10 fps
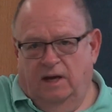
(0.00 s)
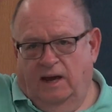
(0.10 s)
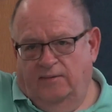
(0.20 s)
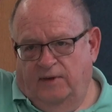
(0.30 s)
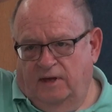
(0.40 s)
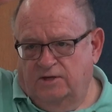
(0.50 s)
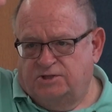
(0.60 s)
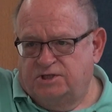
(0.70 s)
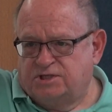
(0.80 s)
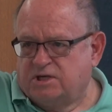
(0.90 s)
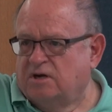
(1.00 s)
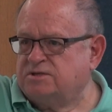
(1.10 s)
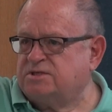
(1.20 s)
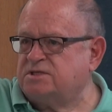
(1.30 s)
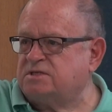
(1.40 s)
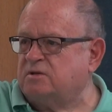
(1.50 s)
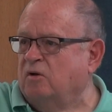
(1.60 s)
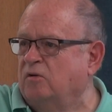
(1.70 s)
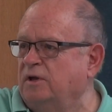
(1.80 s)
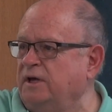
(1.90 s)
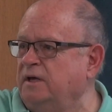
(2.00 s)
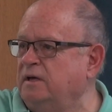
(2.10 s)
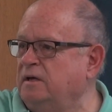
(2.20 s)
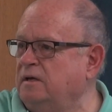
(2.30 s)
And then she starts to slowly